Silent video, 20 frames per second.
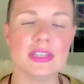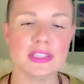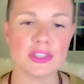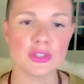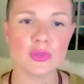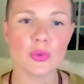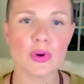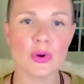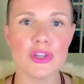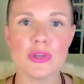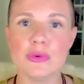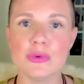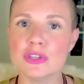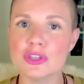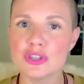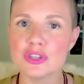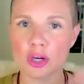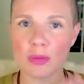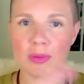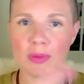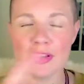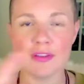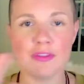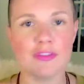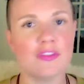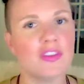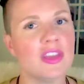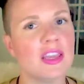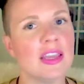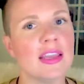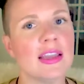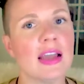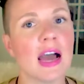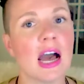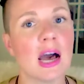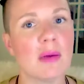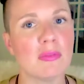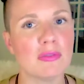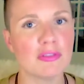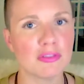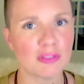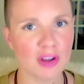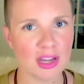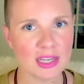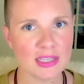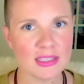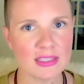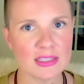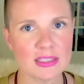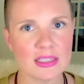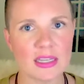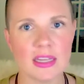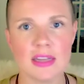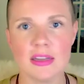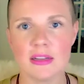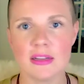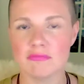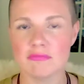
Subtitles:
This is where you determine a fee up front.